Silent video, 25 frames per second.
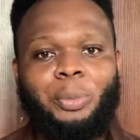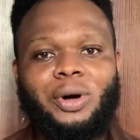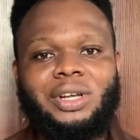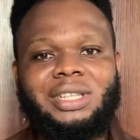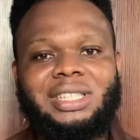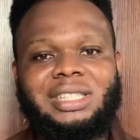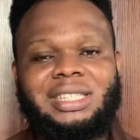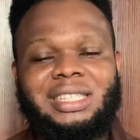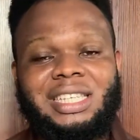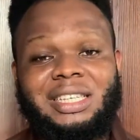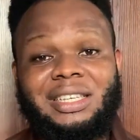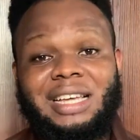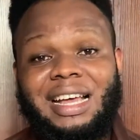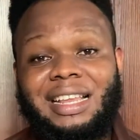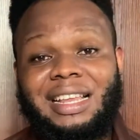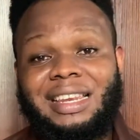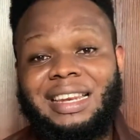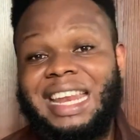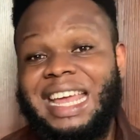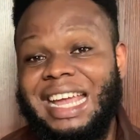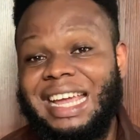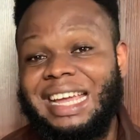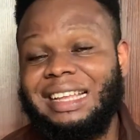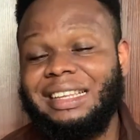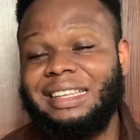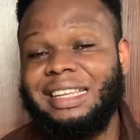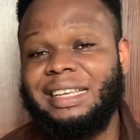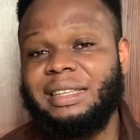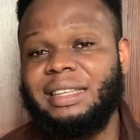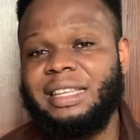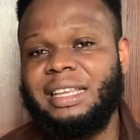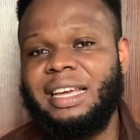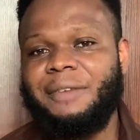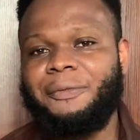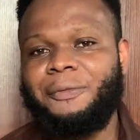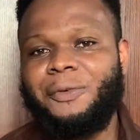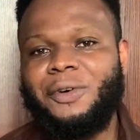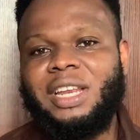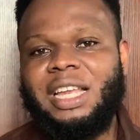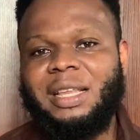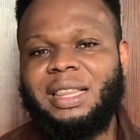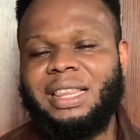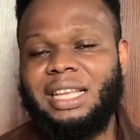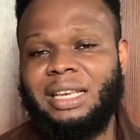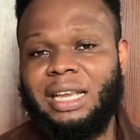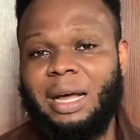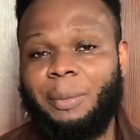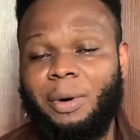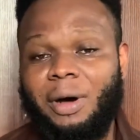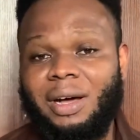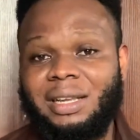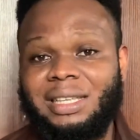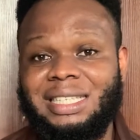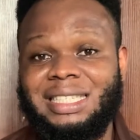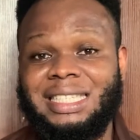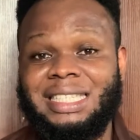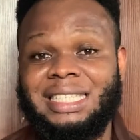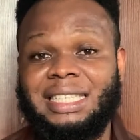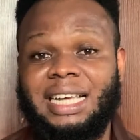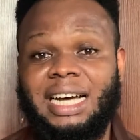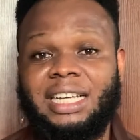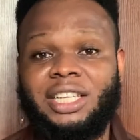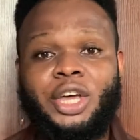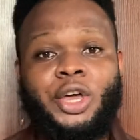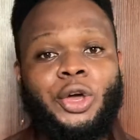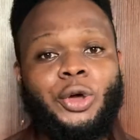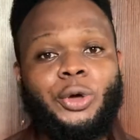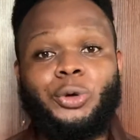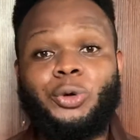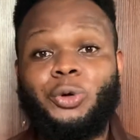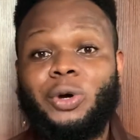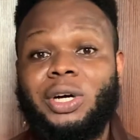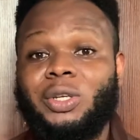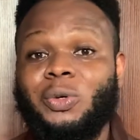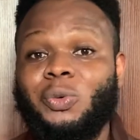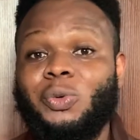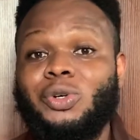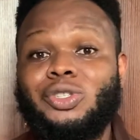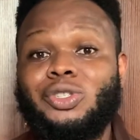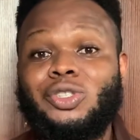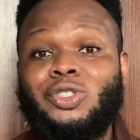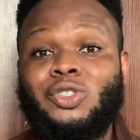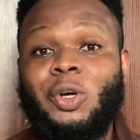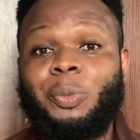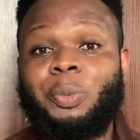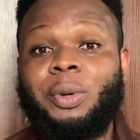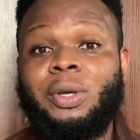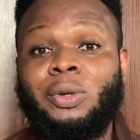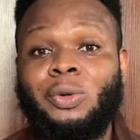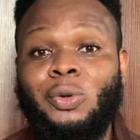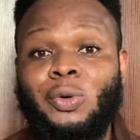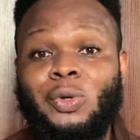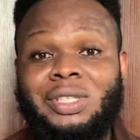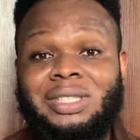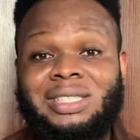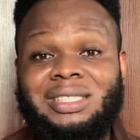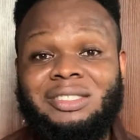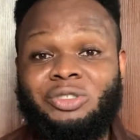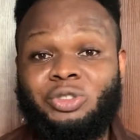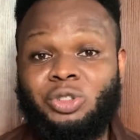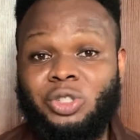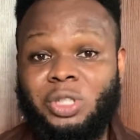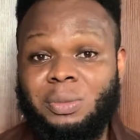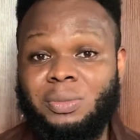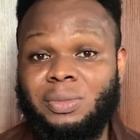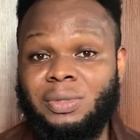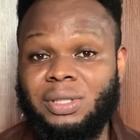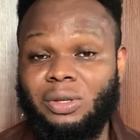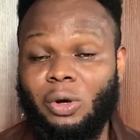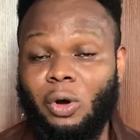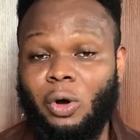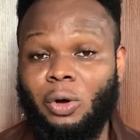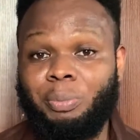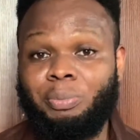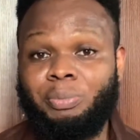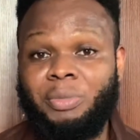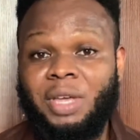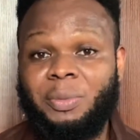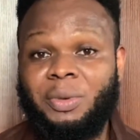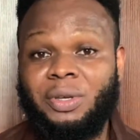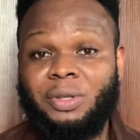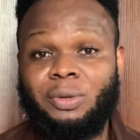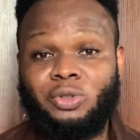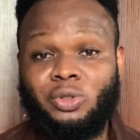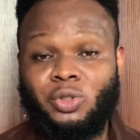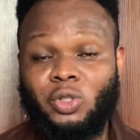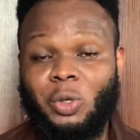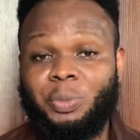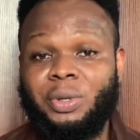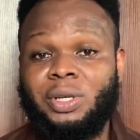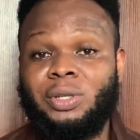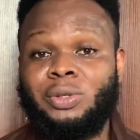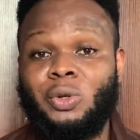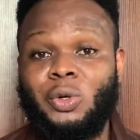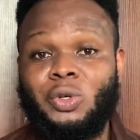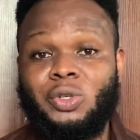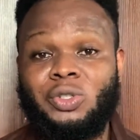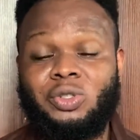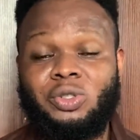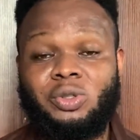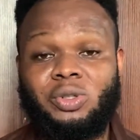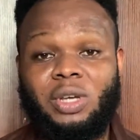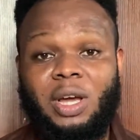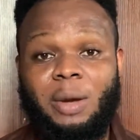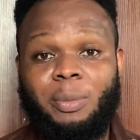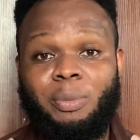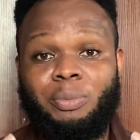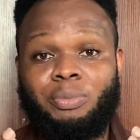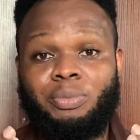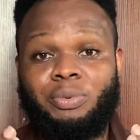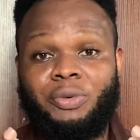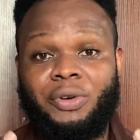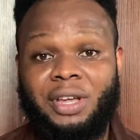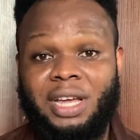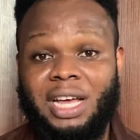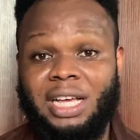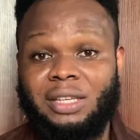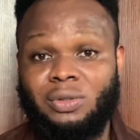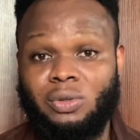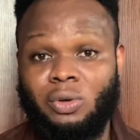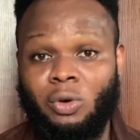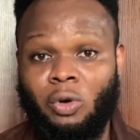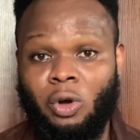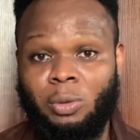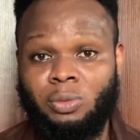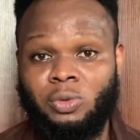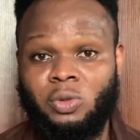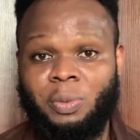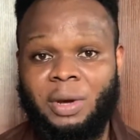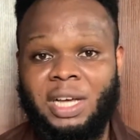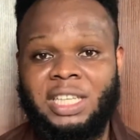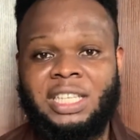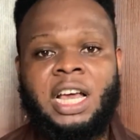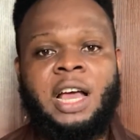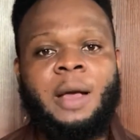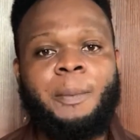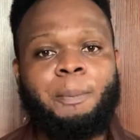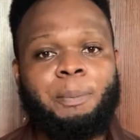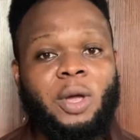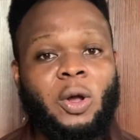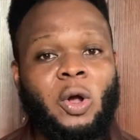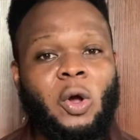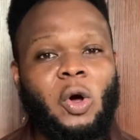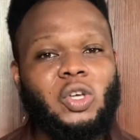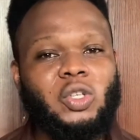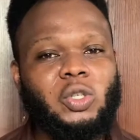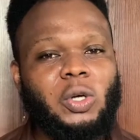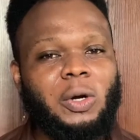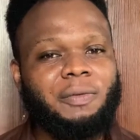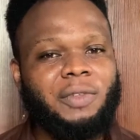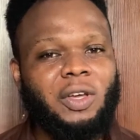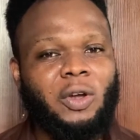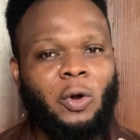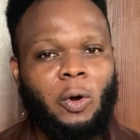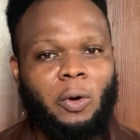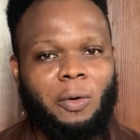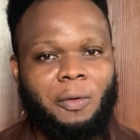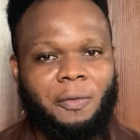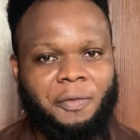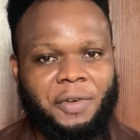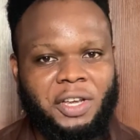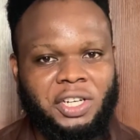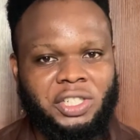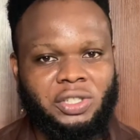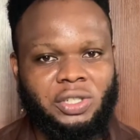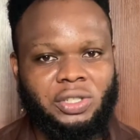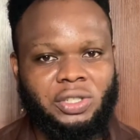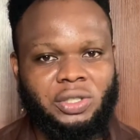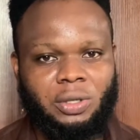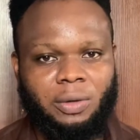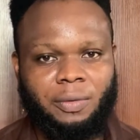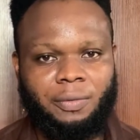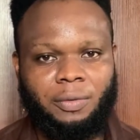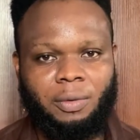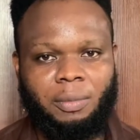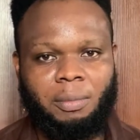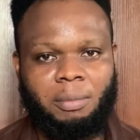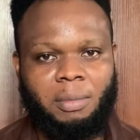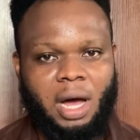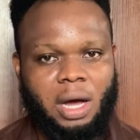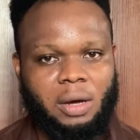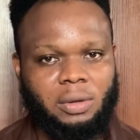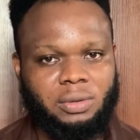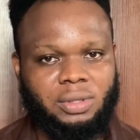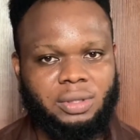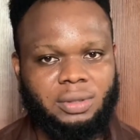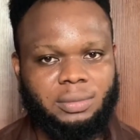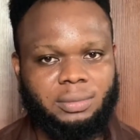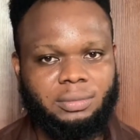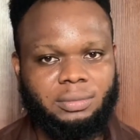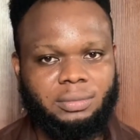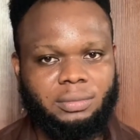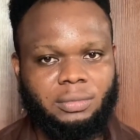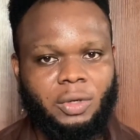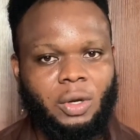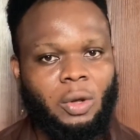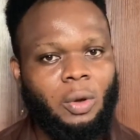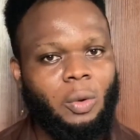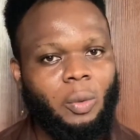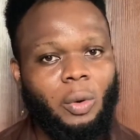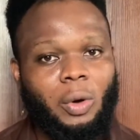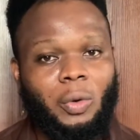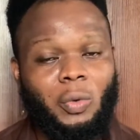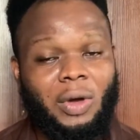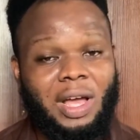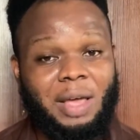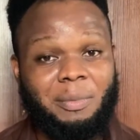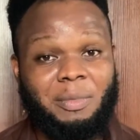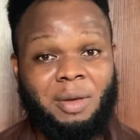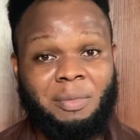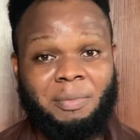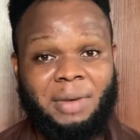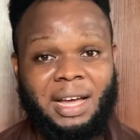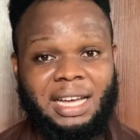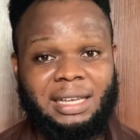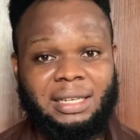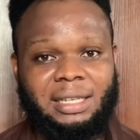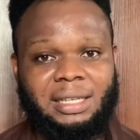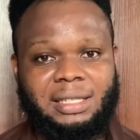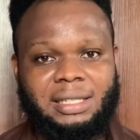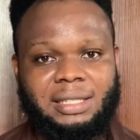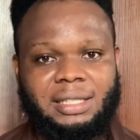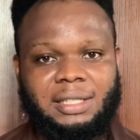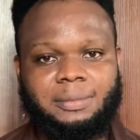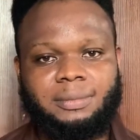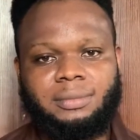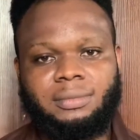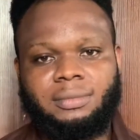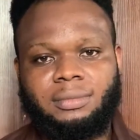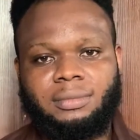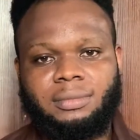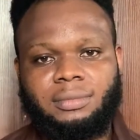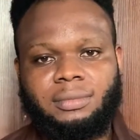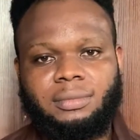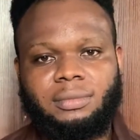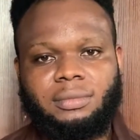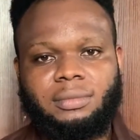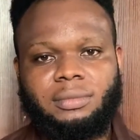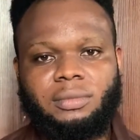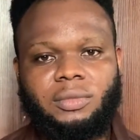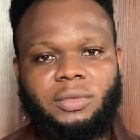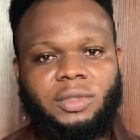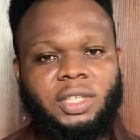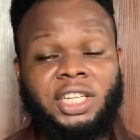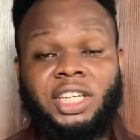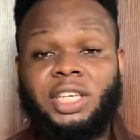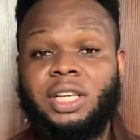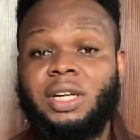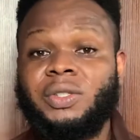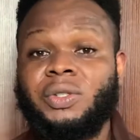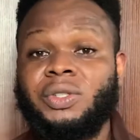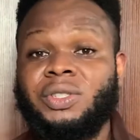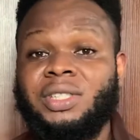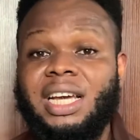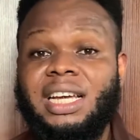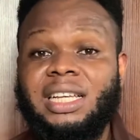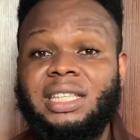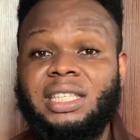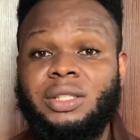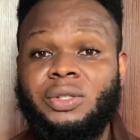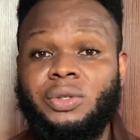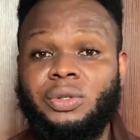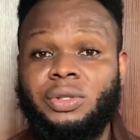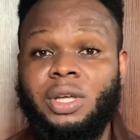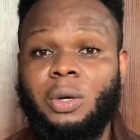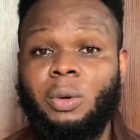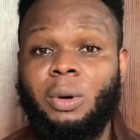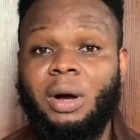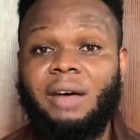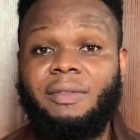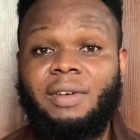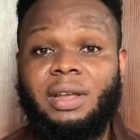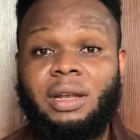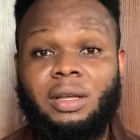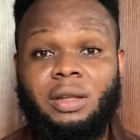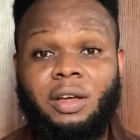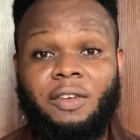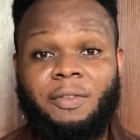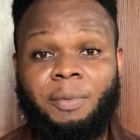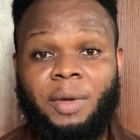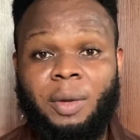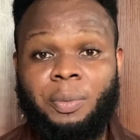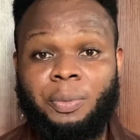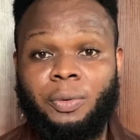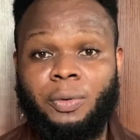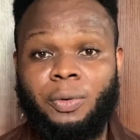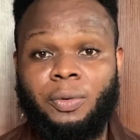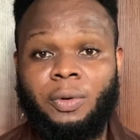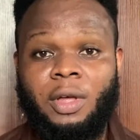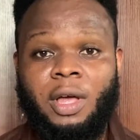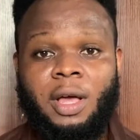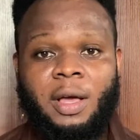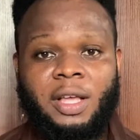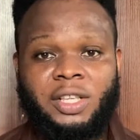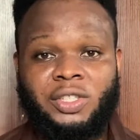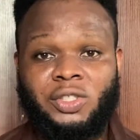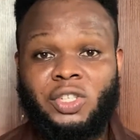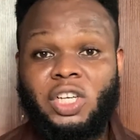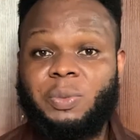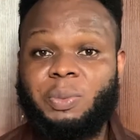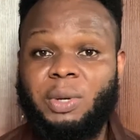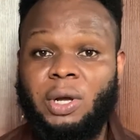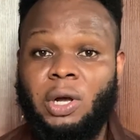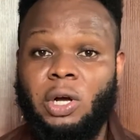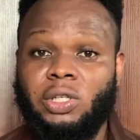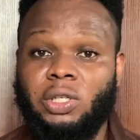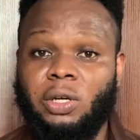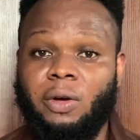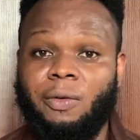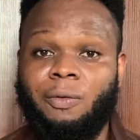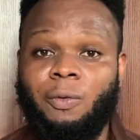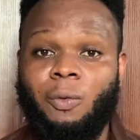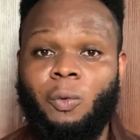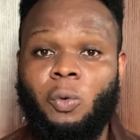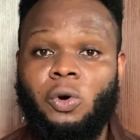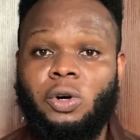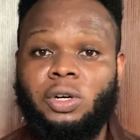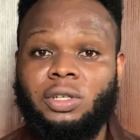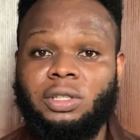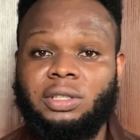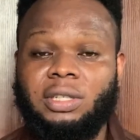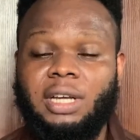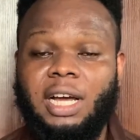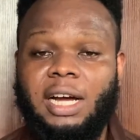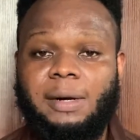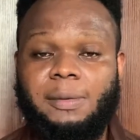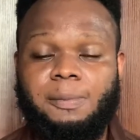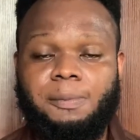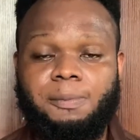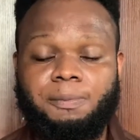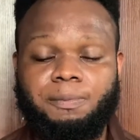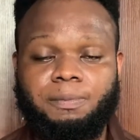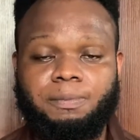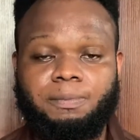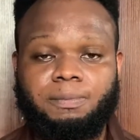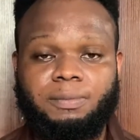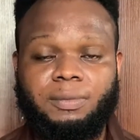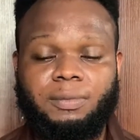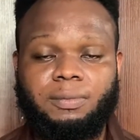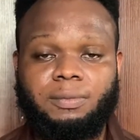But the funny thing about it is that you are the one stopping those dreams or maybe stopping those prayers to come to pass because of the confessions of your mouth. What do I mean by this? In our society today, we have a lot of people, just because of one